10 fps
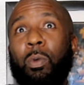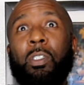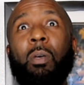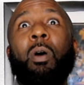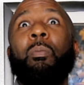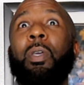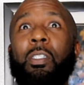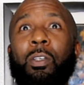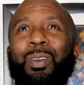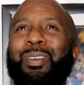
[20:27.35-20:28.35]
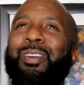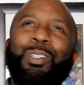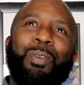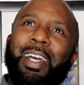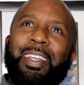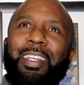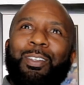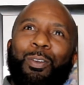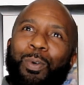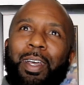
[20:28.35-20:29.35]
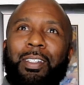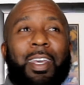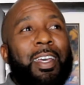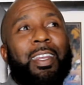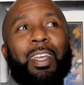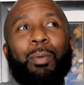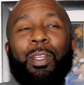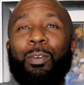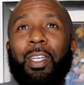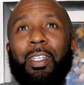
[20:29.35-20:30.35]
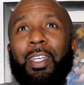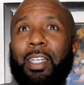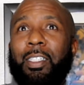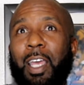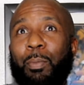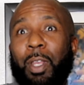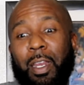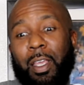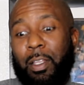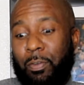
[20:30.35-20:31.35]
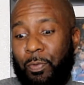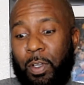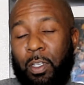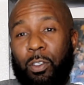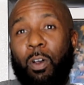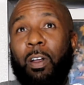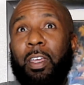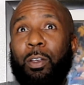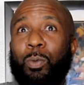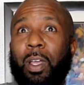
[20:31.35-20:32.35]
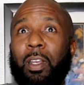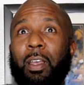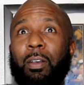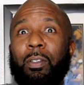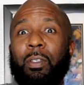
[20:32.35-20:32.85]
We talking about big school. Of course we got niggas on the West. Nigga, my little nigga Don Chapman. That nigga fucking Tar Heels right now.